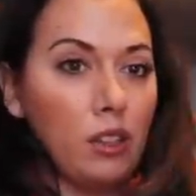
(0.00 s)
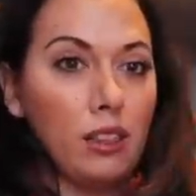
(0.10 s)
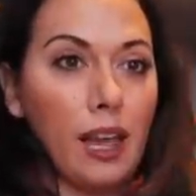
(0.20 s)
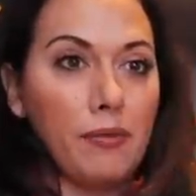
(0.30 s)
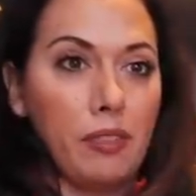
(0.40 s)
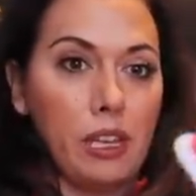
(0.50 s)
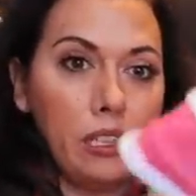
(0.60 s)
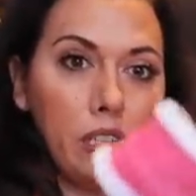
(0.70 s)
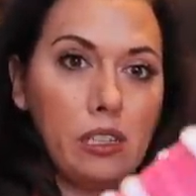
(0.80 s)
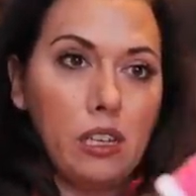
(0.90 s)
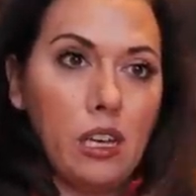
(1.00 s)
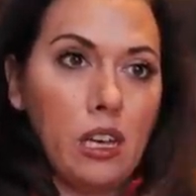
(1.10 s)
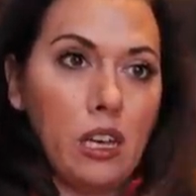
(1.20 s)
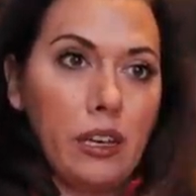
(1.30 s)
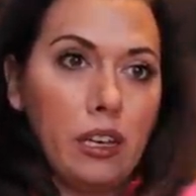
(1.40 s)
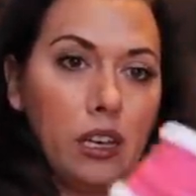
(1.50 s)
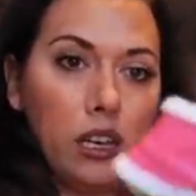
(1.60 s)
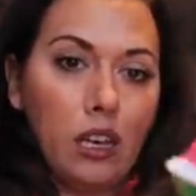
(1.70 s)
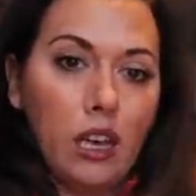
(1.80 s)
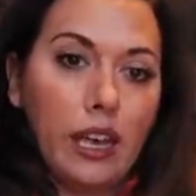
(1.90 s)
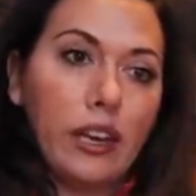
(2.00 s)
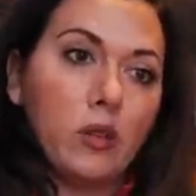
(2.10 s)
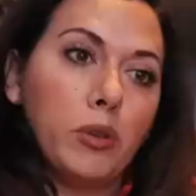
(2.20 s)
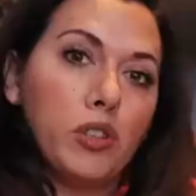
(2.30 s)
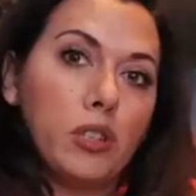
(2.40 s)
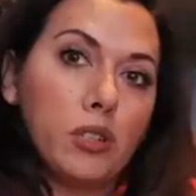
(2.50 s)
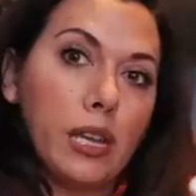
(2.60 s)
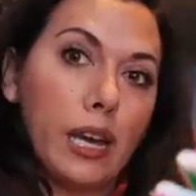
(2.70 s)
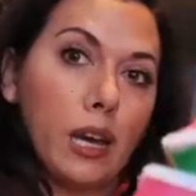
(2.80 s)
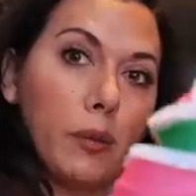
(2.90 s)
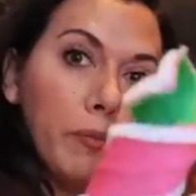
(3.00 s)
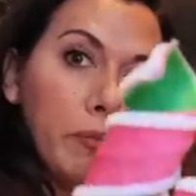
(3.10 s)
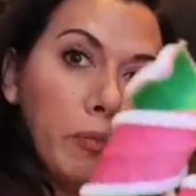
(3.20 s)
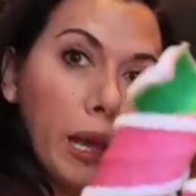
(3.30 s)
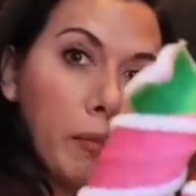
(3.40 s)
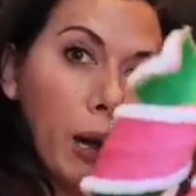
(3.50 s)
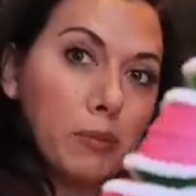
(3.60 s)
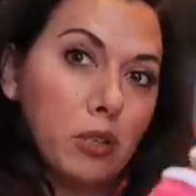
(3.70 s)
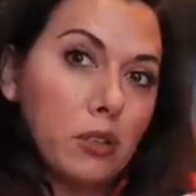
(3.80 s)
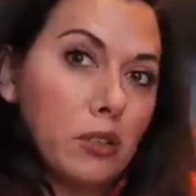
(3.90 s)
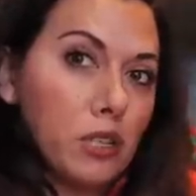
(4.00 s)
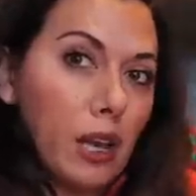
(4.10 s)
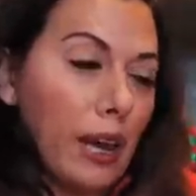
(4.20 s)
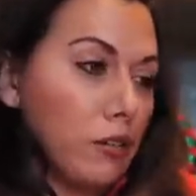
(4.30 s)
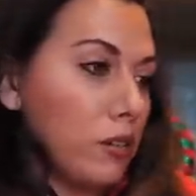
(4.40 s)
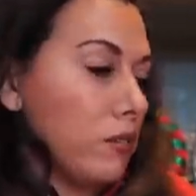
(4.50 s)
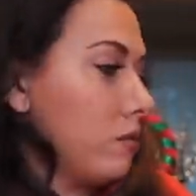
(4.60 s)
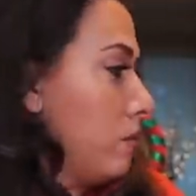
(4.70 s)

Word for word: Love this. It almost looks like a like a popsicle or something. I don't know.